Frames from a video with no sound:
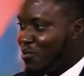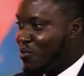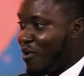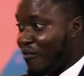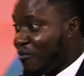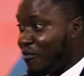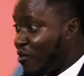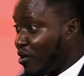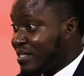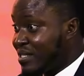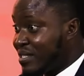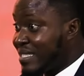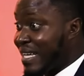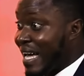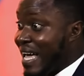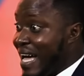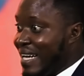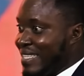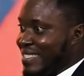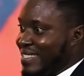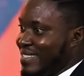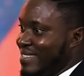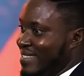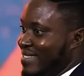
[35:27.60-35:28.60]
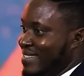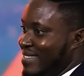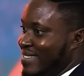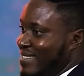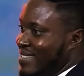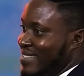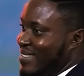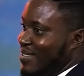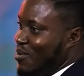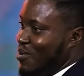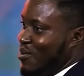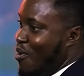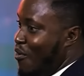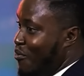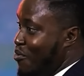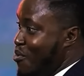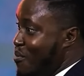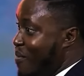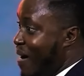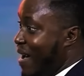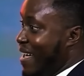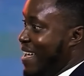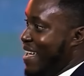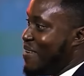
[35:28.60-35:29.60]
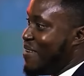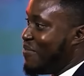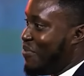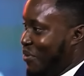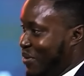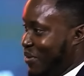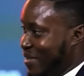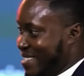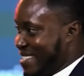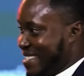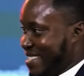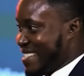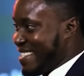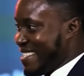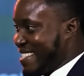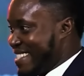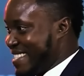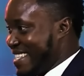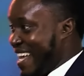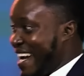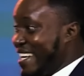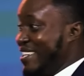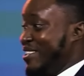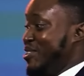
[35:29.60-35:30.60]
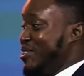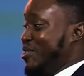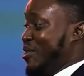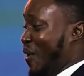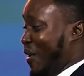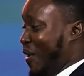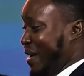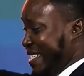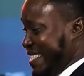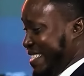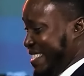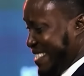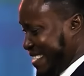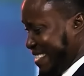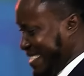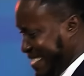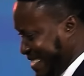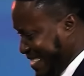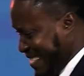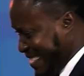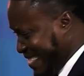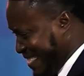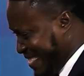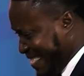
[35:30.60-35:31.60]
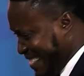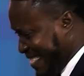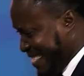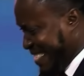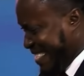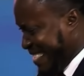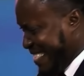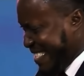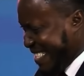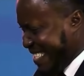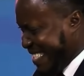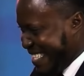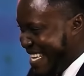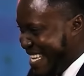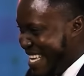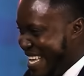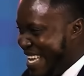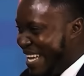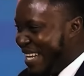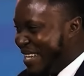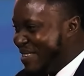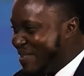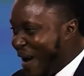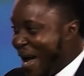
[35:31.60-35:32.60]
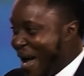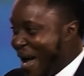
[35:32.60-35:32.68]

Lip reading: have gotten tired of human efforts. It's the anointing. You are